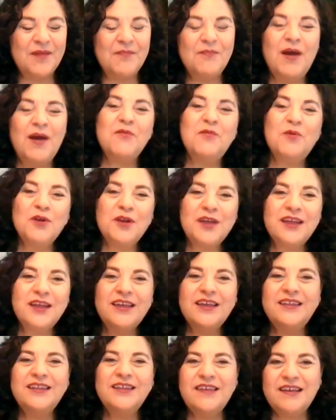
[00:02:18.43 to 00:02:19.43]
My work in
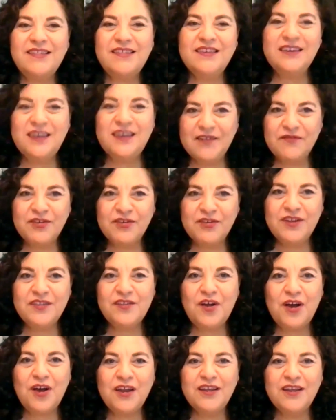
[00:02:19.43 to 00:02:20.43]
conducting
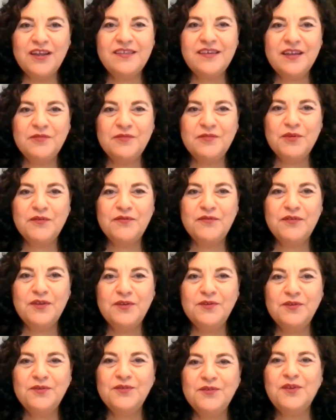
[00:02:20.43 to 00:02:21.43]
governance audits and
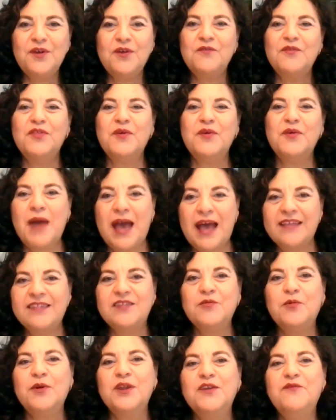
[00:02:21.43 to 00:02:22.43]
reviews over the
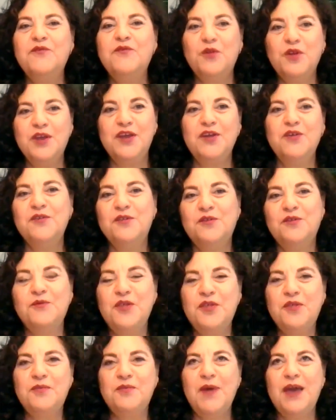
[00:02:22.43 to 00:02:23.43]
past 24 years
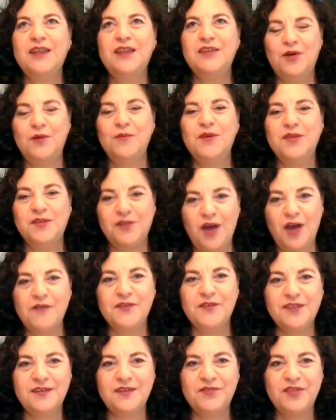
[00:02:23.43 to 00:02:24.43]
with Manitoba's
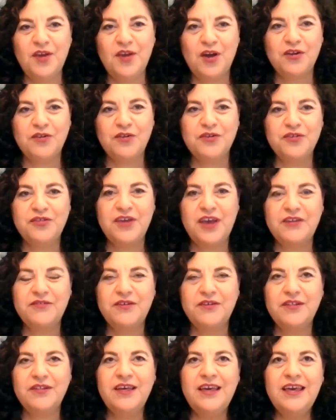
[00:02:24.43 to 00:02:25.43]
Office of the Auditor
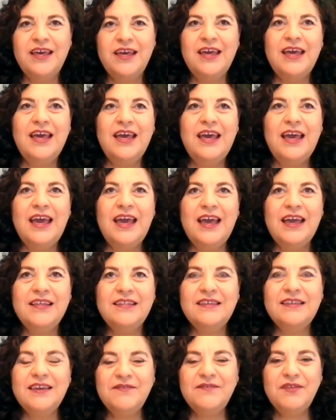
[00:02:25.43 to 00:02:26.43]
General
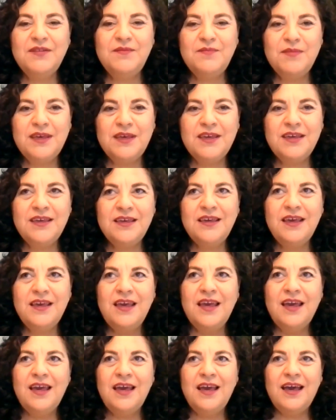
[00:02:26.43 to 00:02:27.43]
has given me
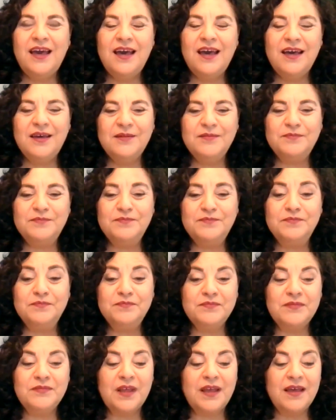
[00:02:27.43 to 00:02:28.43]

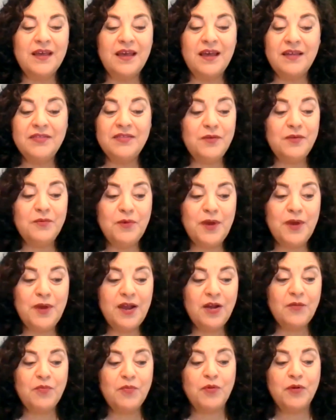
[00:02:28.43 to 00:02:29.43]
the
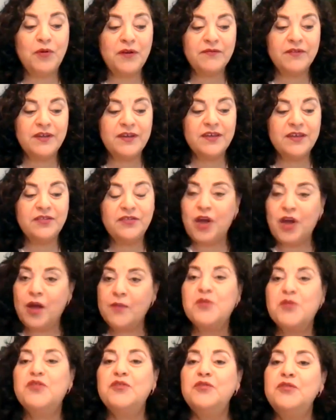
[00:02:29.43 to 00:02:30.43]
rare privilege, the
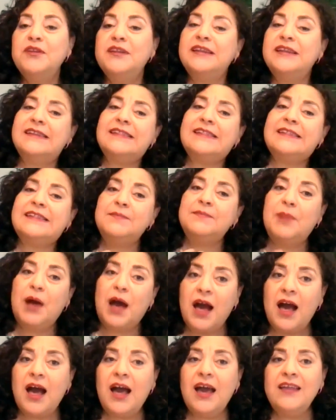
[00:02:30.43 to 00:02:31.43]
opportunity to see
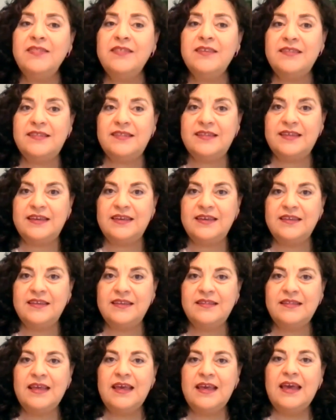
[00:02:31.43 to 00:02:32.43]
behind the
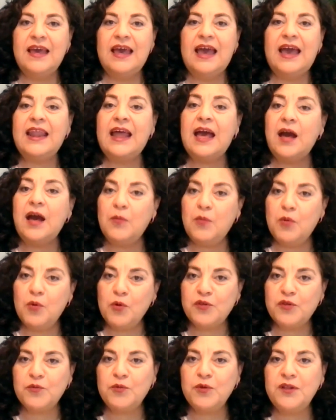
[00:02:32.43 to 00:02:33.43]
scenes at how
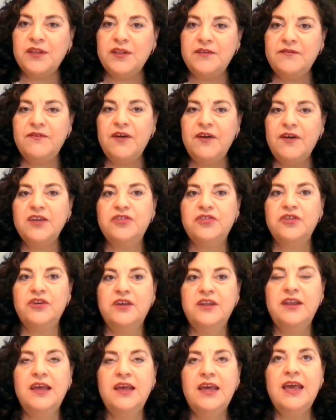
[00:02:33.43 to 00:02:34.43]
boards really
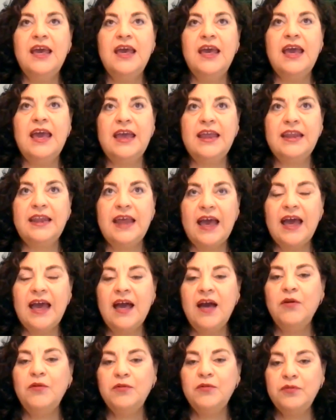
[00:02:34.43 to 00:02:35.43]
function and
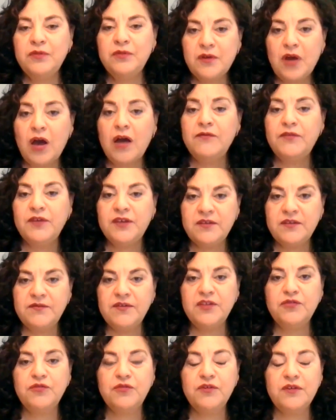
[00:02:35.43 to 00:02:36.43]
how conflict of
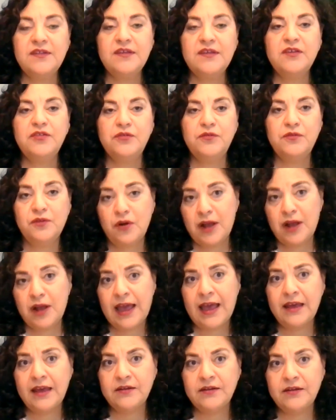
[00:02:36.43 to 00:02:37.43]
interest issues are
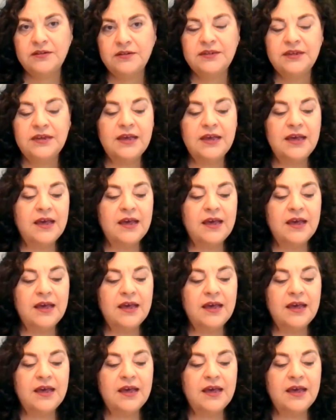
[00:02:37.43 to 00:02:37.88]
handled.